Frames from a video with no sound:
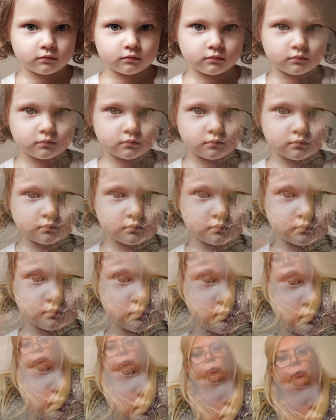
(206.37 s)
they have
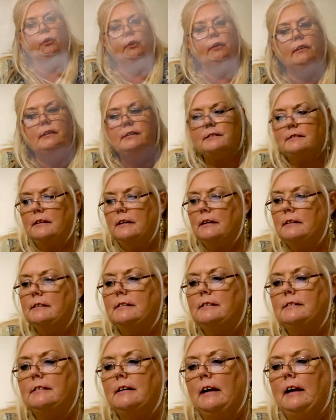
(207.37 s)
feelings of
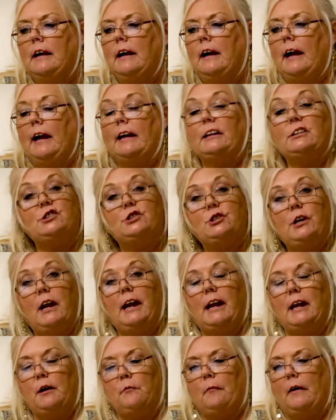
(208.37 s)
worthlessness and
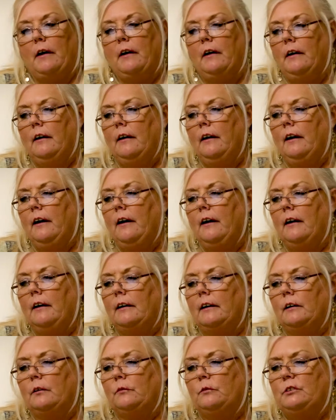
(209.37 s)
shame,
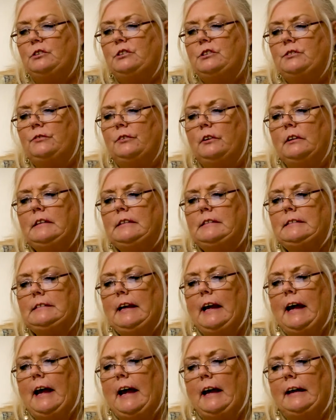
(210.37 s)
which is really
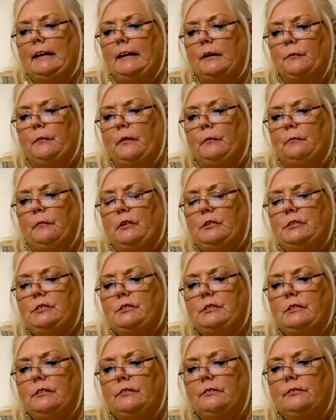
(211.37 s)
sad. But
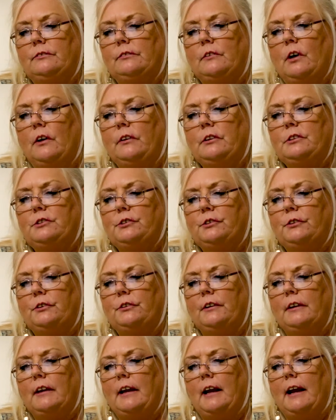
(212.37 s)
most of all the
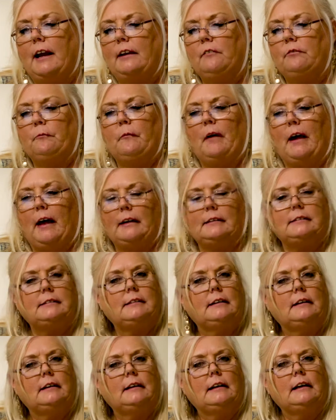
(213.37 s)
children that I've
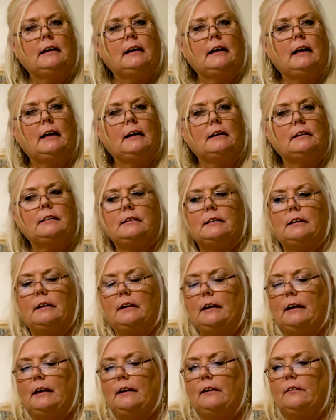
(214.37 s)
met
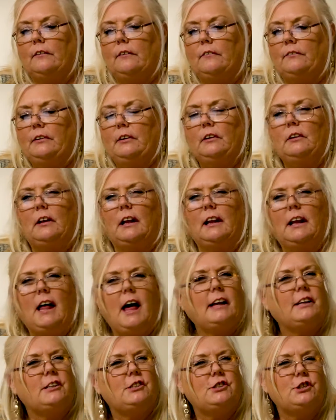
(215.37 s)
feel a
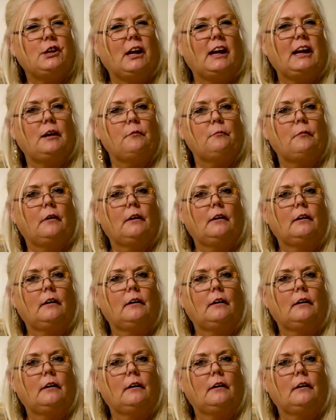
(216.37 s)
lot of shame